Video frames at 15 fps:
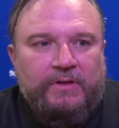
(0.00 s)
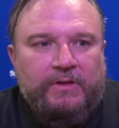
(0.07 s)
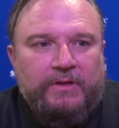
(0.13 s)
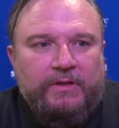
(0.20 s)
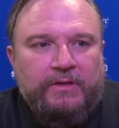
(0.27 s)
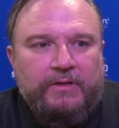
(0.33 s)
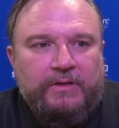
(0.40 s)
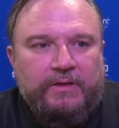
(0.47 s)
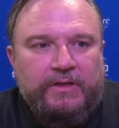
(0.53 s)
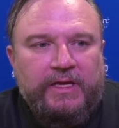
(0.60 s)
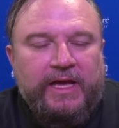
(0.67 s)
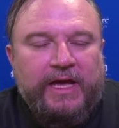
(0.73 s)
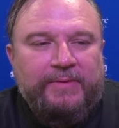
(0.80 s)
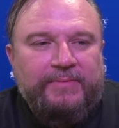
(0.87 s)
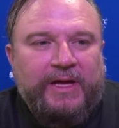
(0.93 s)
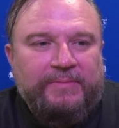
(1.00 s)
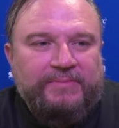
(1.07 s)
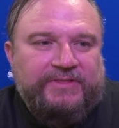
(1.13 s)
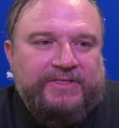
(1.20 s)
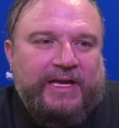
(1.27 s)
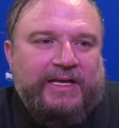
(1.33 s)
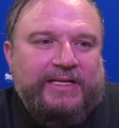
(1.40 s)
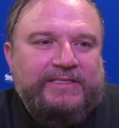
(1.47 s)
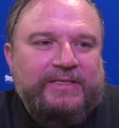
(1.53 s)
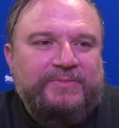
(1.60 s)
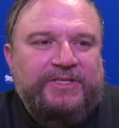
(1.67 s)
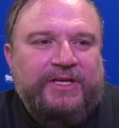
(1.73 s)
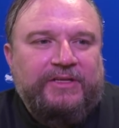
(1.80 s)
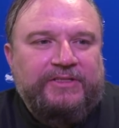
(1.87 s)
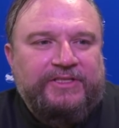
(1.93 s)
I guess
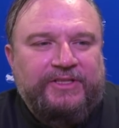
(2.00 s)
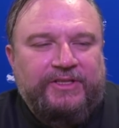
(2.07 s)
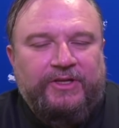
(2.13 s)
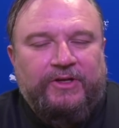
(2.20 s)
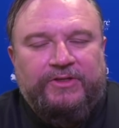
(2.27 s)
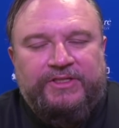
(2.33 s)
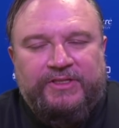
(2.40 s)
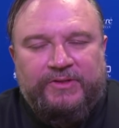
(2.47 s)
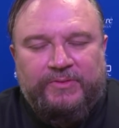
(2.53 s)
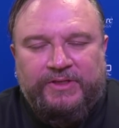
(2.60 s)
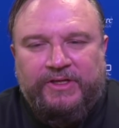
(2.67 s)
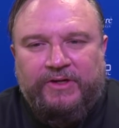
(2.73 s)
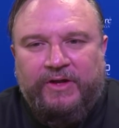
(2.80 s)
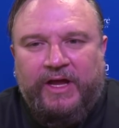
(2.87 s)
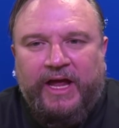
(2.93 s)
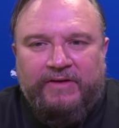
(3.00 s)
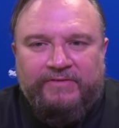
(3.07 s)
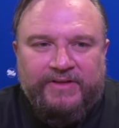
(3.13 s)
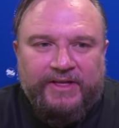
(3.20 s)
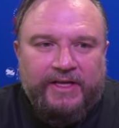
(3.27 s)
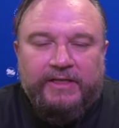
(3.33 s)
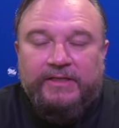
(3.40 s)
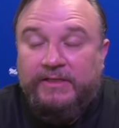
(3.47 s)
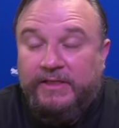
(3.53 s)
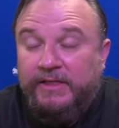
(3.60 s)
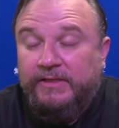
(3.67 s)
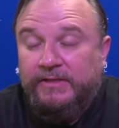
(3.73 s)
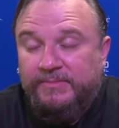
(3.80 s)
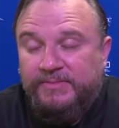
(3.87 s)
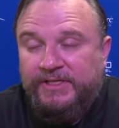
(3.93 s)
I'm challenging the notion that we don't have that.
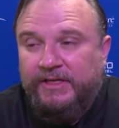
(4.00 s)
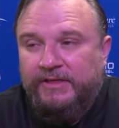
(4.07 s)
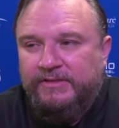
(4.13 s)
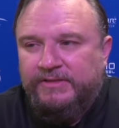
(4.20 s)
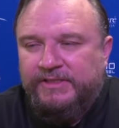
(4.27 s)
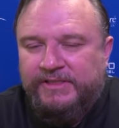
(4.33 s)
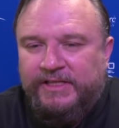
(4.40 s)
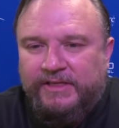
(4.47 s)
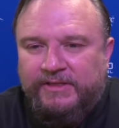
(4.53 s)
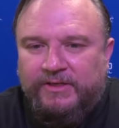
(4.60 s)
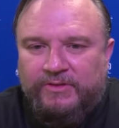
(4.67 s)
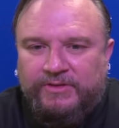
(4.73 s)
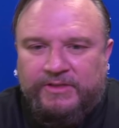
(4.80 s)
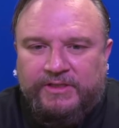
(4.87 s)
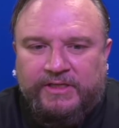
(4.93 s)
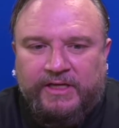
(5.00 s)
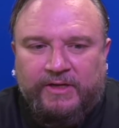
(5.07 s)
Yeah, I'm challenging that notion.